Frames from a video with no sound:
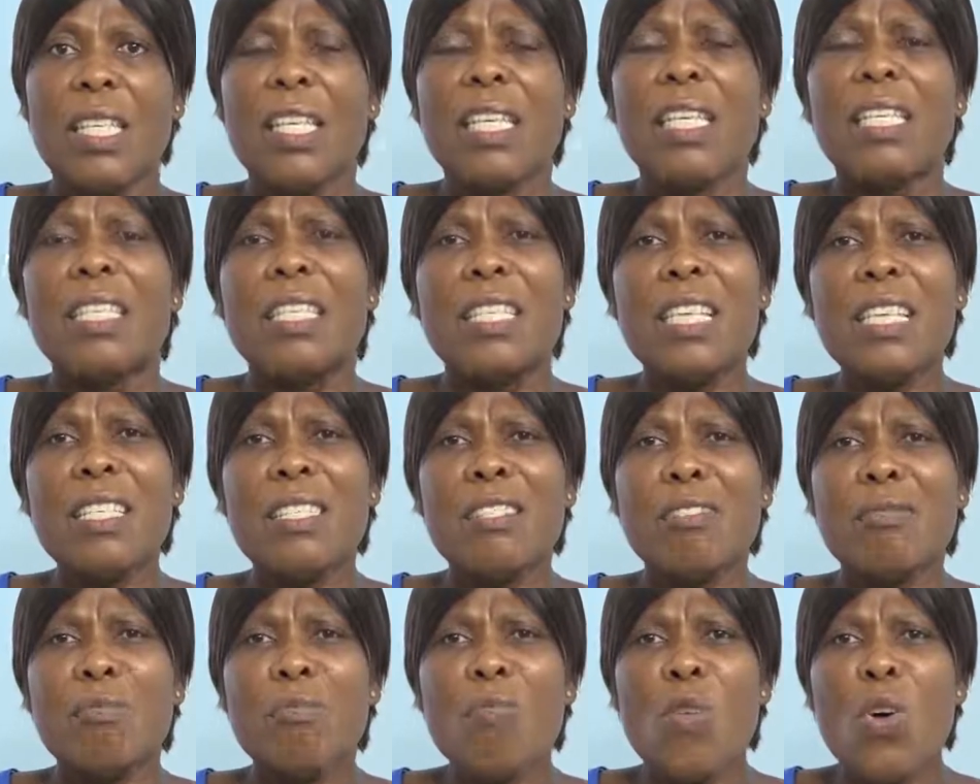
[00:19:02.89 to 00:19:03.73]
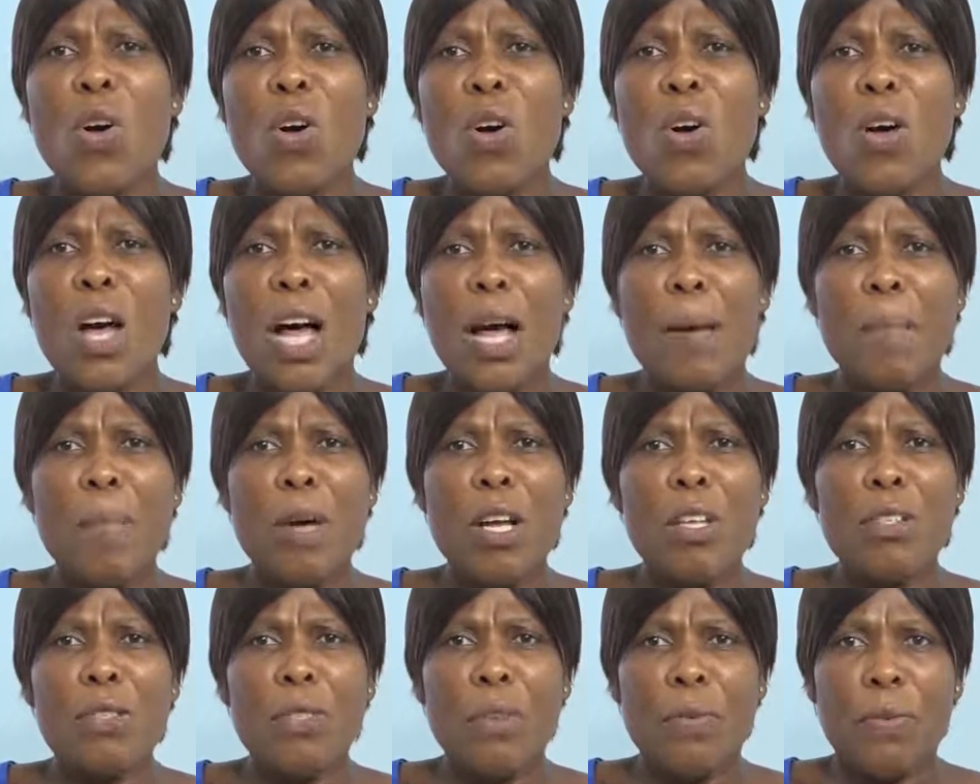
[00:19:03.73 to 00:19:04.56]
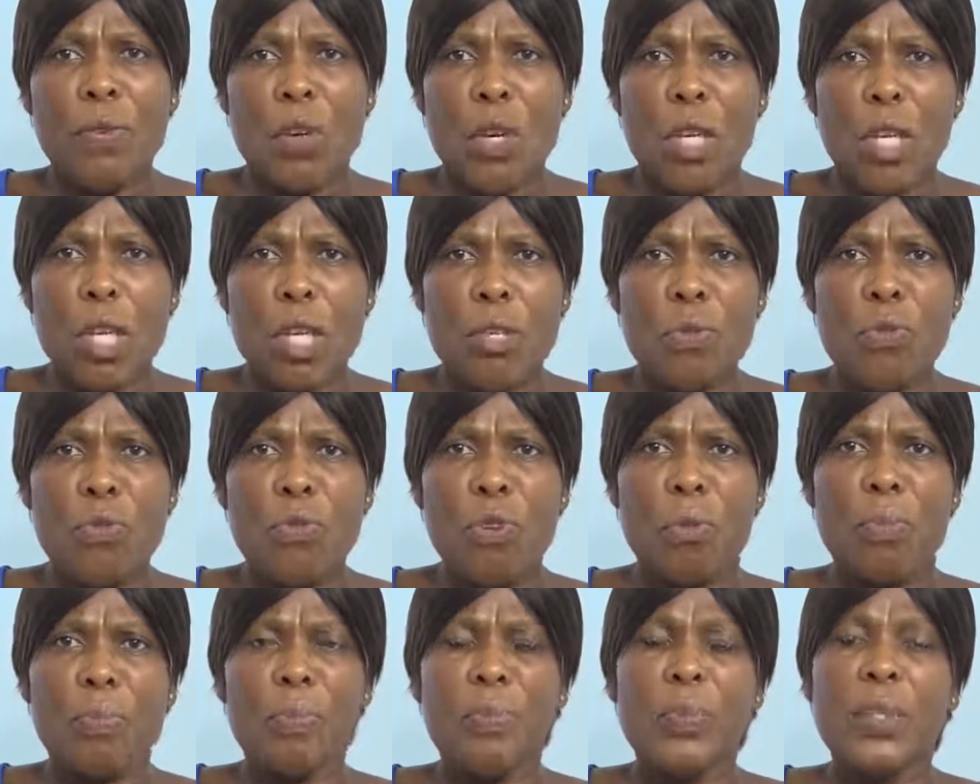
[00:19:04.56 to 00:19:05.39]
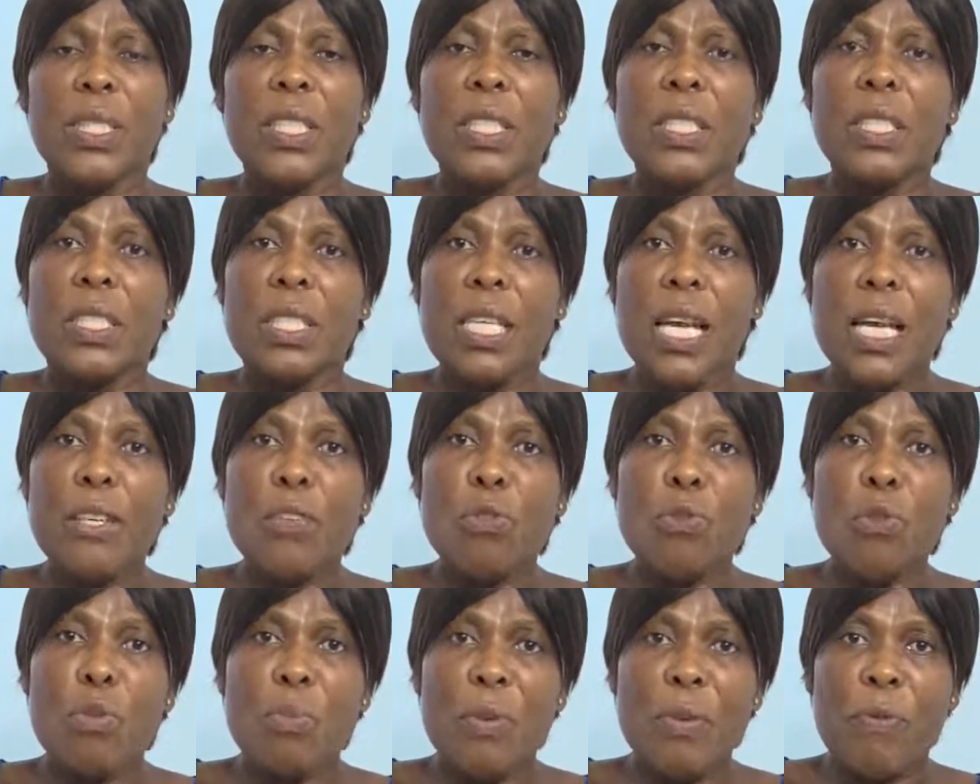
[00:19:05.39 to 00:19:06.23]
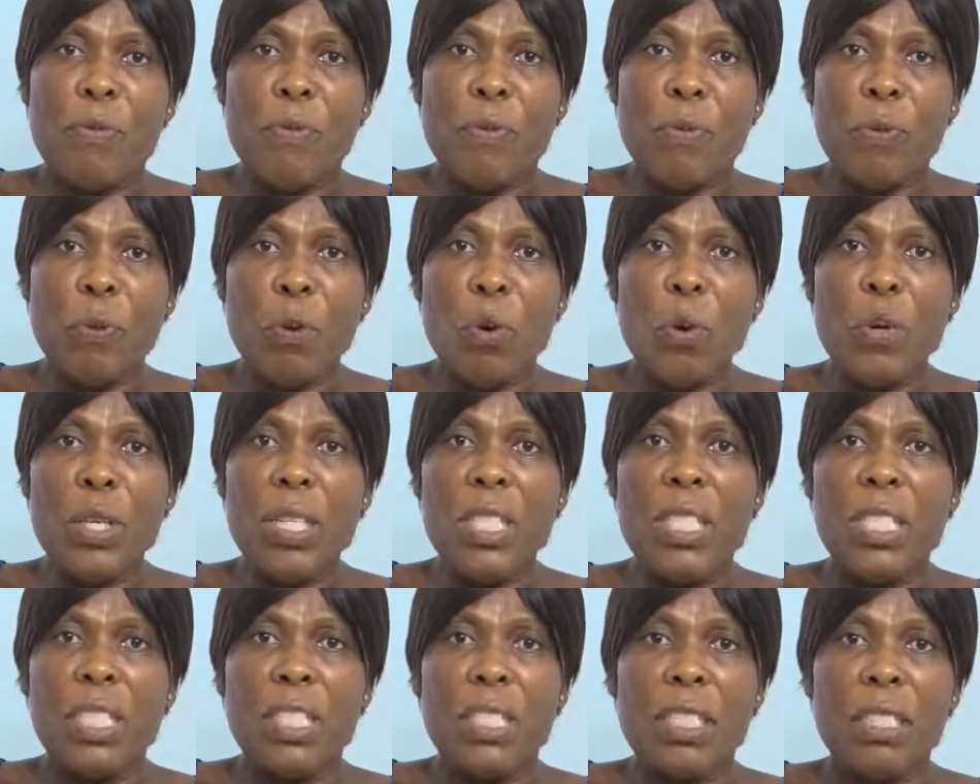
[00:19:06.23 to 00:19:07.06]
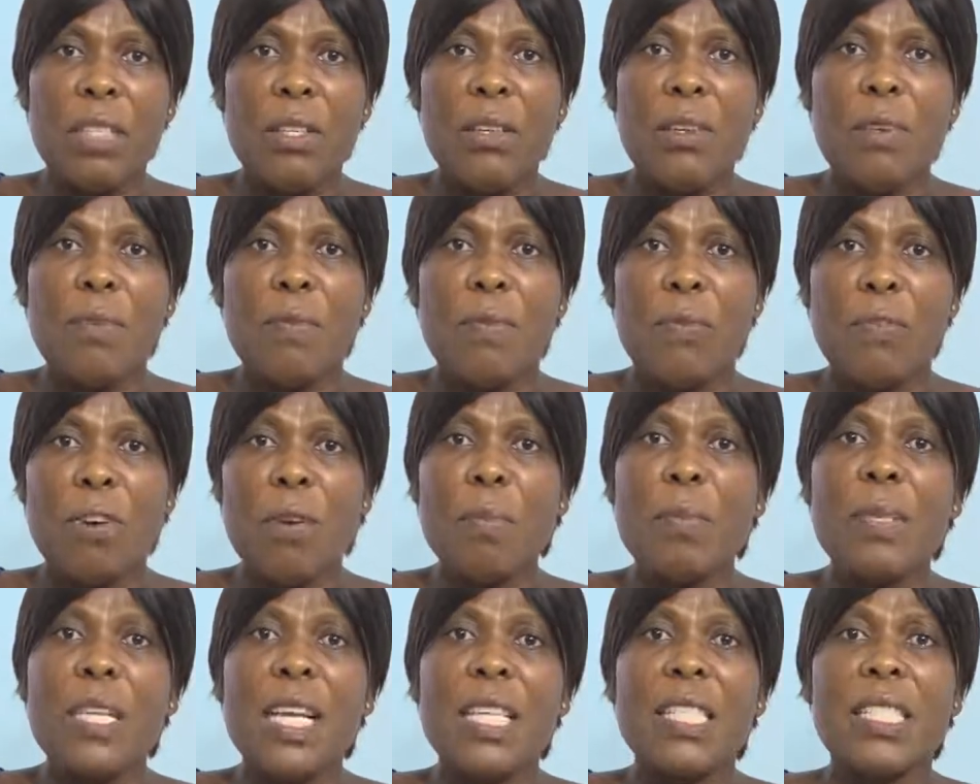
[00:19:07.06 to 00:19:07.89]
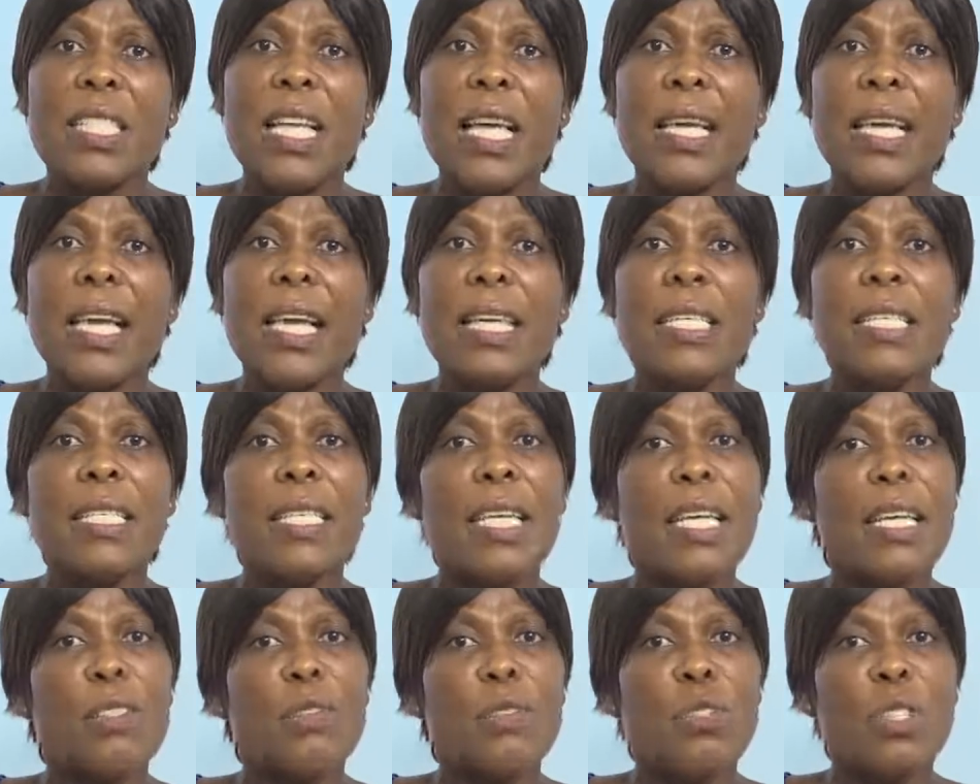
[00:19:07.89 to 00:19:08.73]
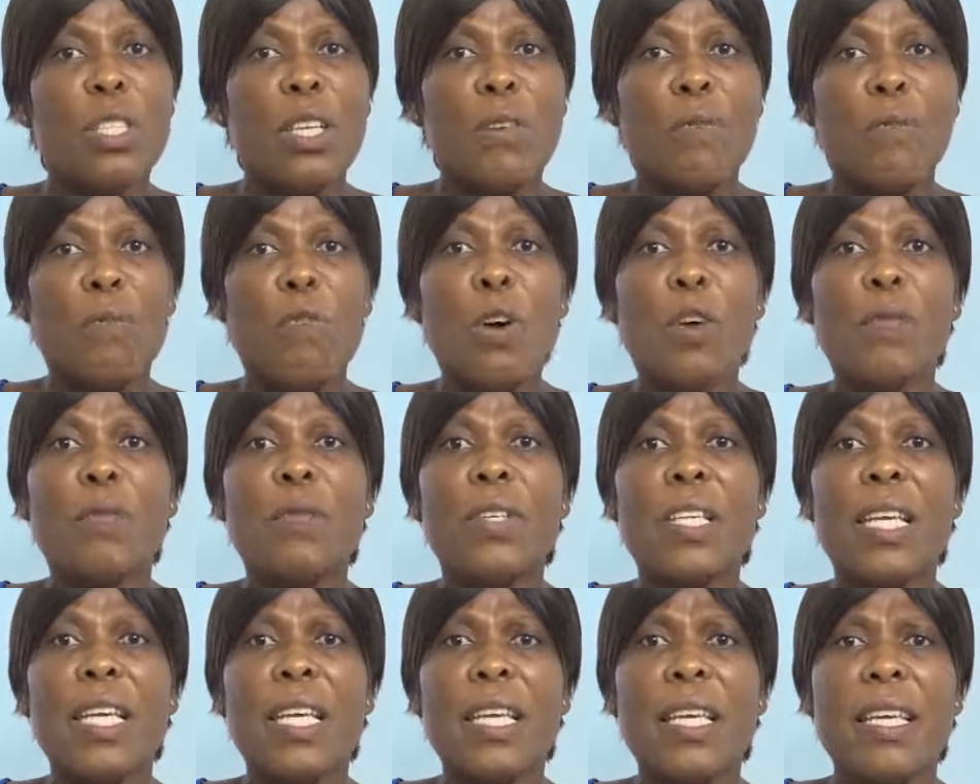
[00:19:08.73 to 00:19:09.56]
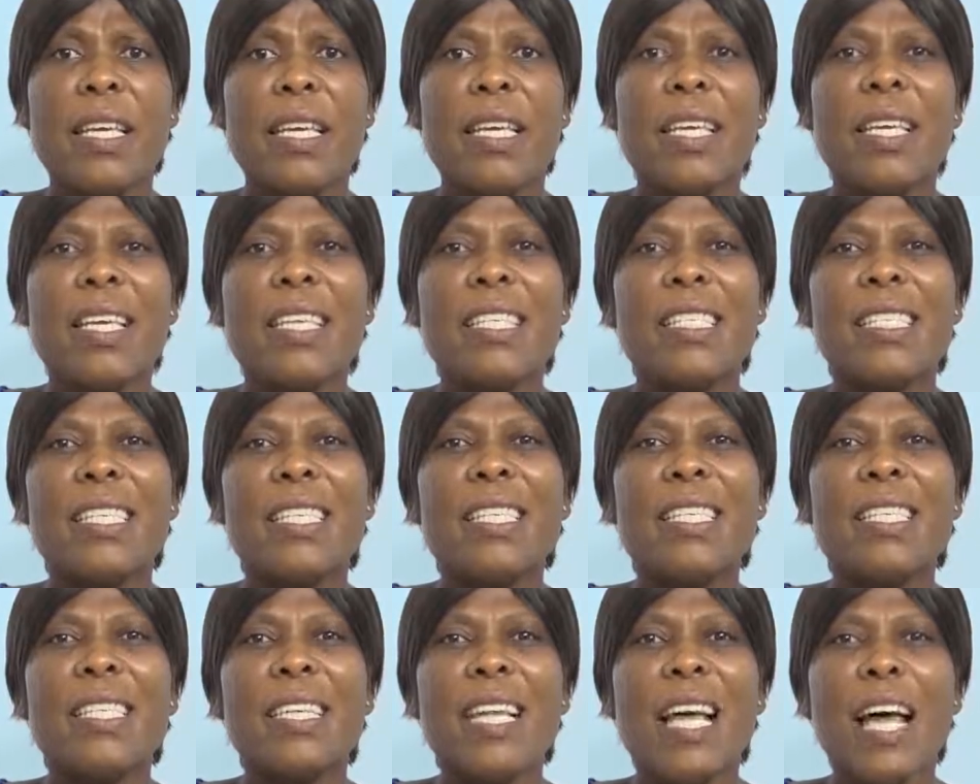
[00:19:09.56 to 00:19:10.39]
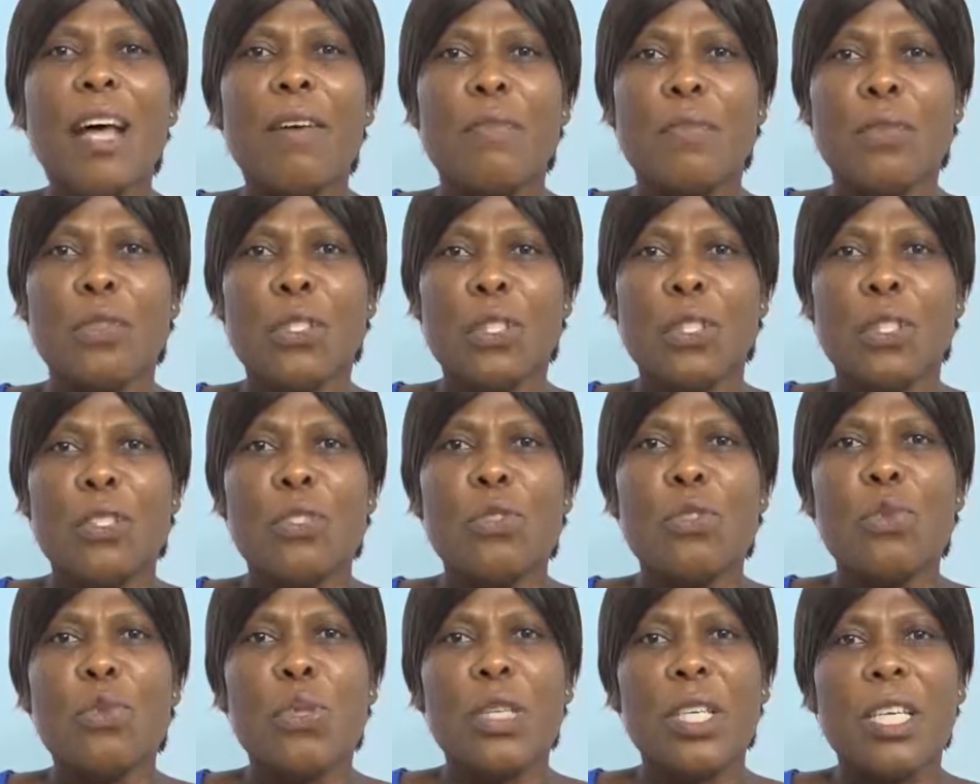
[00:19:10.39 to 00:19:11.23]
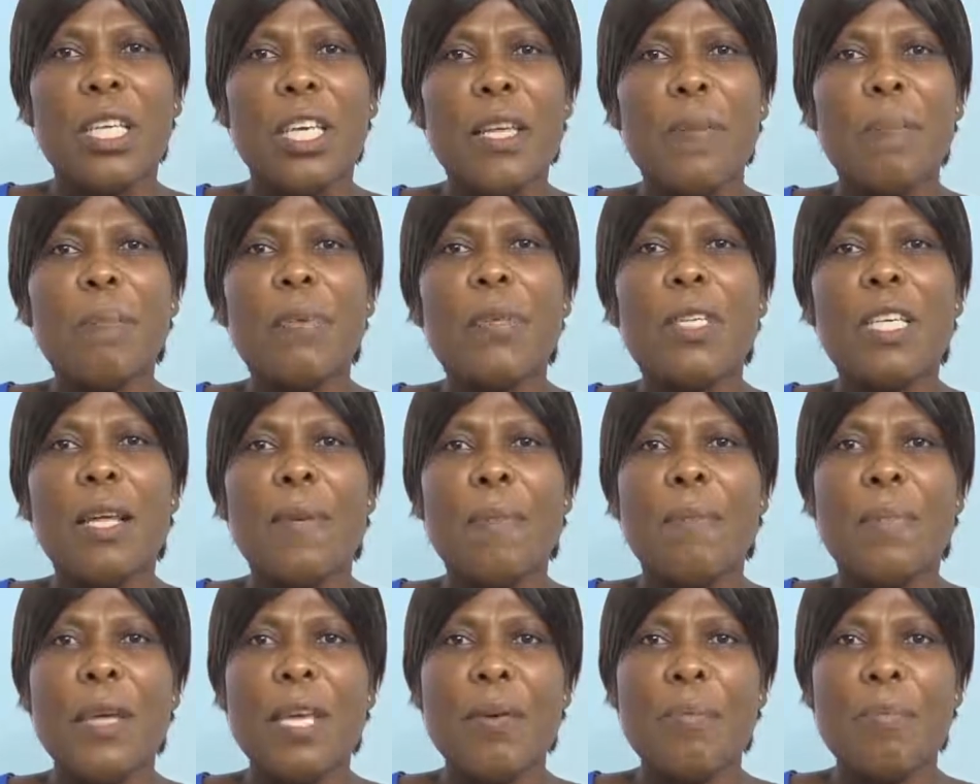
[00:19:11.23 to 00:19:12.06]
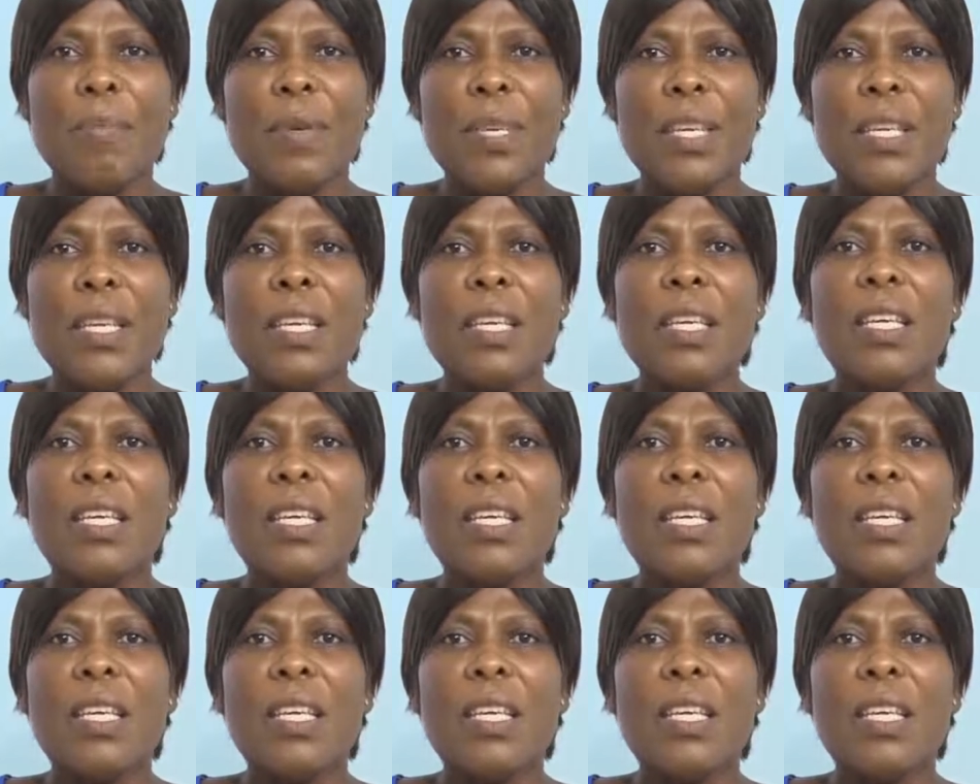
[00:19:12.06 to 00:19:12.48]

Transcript: This small amount of colostrum that will be flowing from the 2nd day to the 4th day is enough to keep the baby